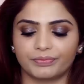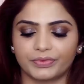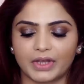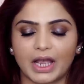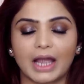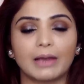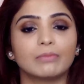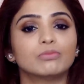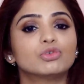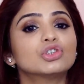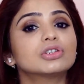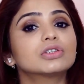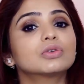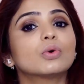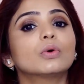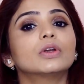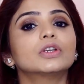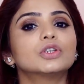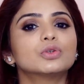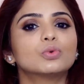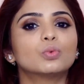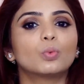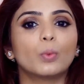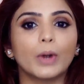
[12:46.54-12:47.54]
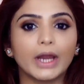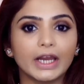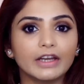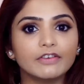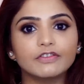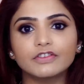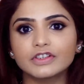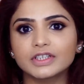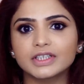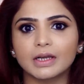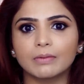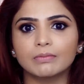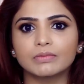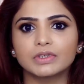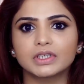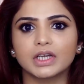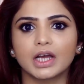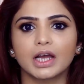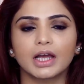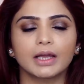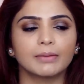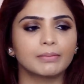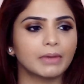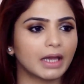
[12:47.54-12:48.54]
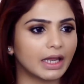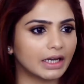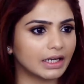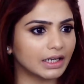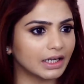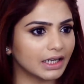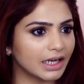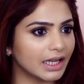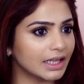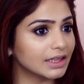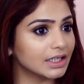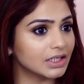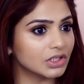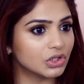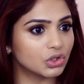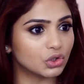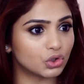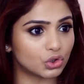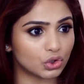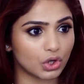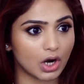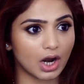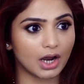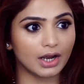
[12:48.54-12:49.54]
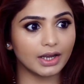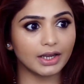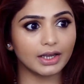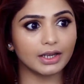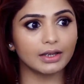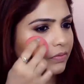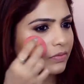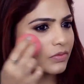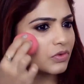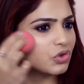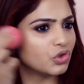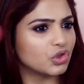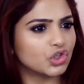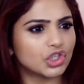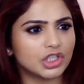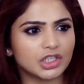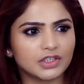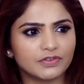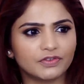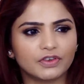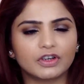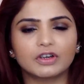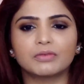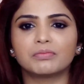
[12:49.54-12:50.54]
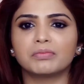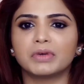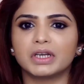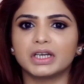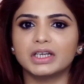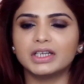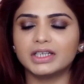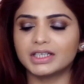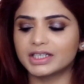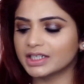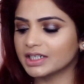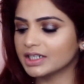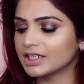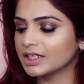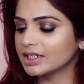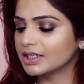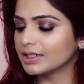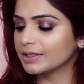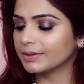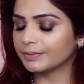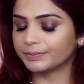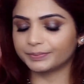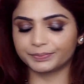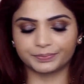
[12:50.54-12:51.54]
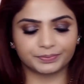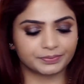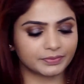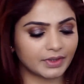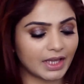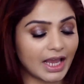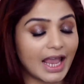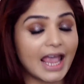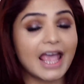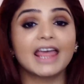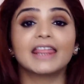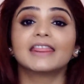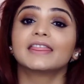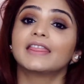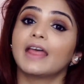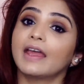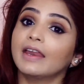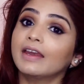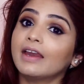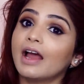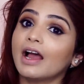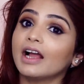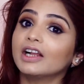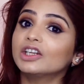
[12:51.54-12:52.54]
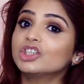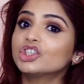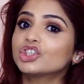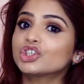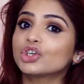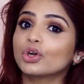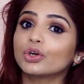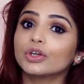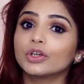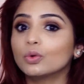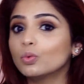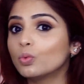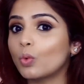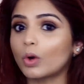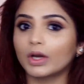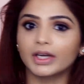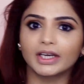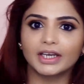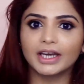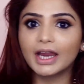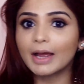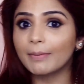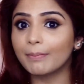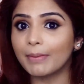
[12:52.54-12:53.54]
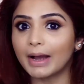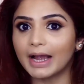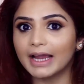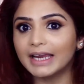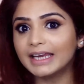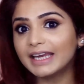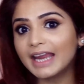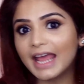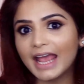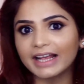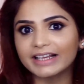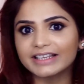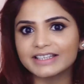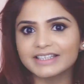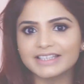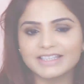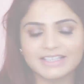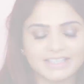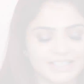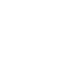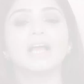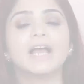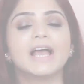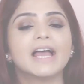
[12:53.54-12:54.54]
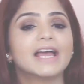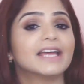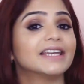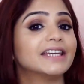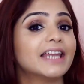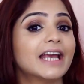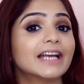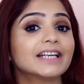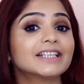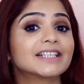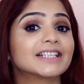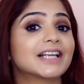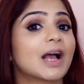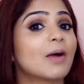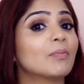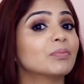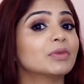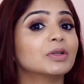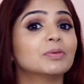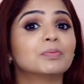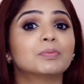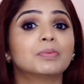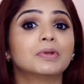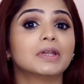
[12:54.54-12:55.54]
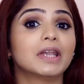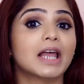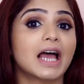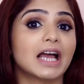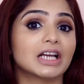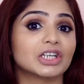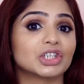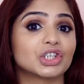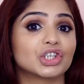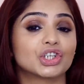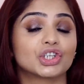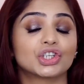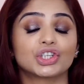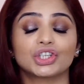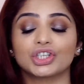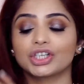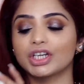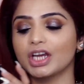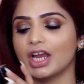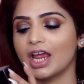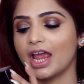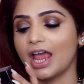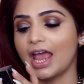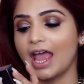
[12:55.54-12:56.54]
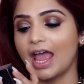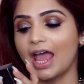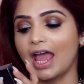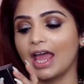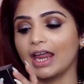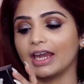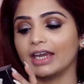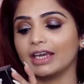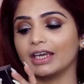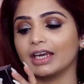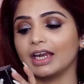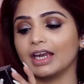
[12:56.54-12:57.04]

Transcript: I'm just going to wait for some time and let this dry just for a minute, and then I'll show you what did I buy next. Next come the blush, and